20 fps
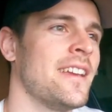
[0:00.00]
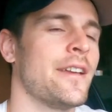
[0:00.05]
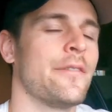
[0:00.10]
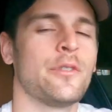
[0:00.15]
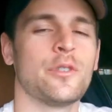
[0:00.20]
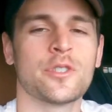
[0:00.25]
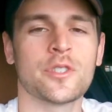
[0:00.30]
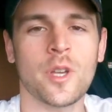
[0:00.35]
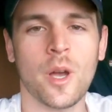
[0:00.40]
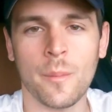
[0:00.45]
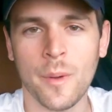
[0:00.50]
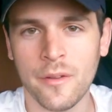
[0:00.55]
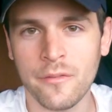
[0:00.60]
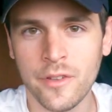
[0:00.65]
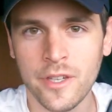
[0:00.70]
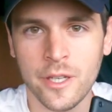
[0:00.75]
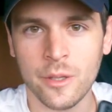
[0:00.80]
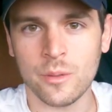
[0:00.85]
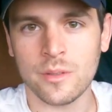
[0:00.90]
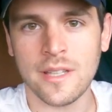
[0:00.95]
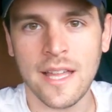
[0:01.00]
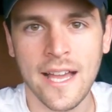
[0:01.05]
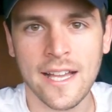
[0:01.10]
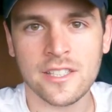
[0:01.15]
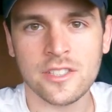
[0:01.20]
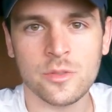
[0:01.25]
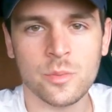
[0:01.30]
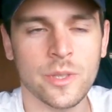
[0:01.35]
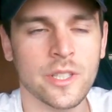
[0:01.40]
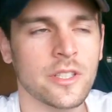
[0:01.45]
If you saw my video
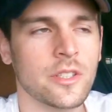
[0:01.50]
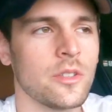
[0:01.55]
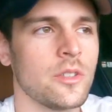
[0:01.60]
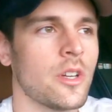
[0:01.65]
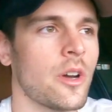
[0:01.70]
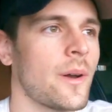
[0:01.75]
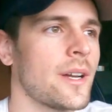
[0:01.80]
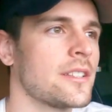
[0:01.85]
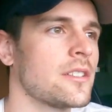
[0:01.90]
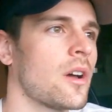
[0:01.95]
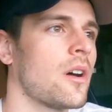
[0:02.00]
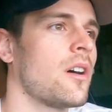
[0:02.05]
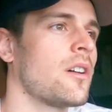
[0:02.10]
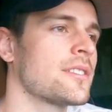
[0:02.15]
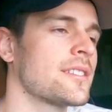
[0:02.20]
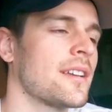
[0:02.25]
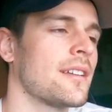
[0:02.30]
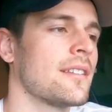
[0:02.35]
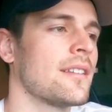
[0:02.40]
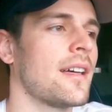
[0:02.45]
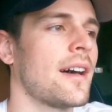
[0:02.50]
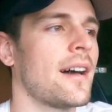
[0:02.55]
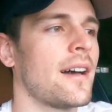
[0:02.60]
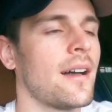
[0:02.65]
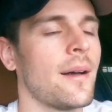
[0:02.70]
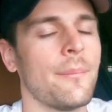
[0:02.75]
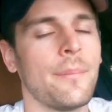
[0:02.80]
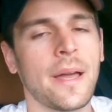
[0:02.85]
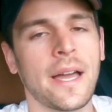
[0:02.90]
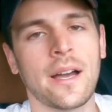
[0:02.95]
last week, you know I talked a
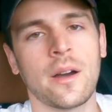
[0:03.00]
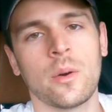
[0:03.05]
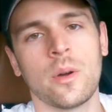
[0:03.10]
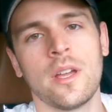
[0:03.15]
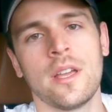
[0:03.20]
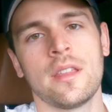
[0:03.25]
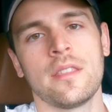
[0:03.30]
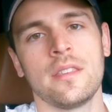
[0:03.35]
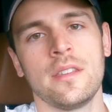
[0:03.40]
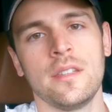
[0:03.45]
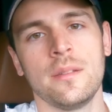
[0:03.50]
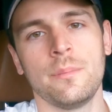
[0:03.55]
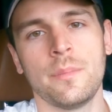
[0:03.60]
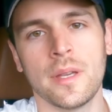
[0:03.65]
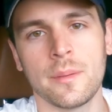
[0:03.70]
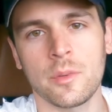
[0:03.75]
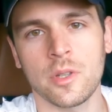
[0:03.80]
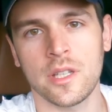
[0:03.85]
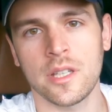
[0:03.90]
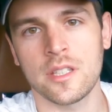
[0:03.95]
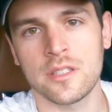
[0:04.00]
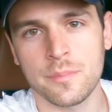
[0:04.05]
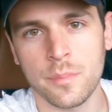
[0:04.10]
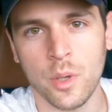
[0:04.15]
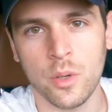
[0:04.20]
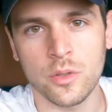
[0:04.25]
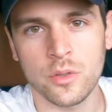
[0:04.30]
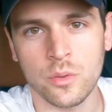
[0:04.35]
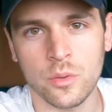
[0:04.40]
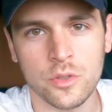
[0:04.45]
lot about the Bimmer Geeks
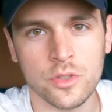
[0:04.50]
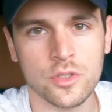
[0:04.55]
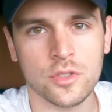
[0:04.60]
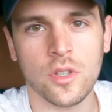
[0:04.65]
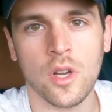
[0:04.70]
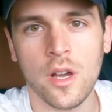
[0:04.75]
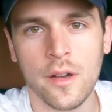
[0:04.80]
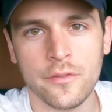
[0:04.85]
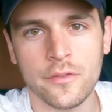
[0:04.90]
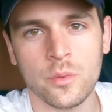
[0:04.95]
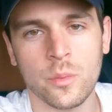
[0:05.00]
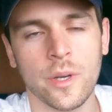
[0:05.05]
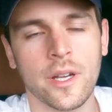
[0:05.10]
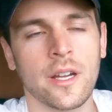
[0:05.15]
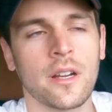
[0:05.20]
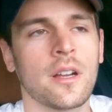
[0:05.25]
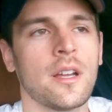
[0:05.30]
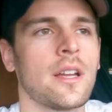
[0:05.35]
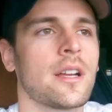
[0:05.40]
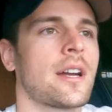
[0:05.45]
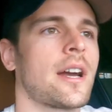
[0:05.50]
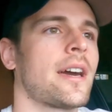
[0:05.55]
Pro Tools software,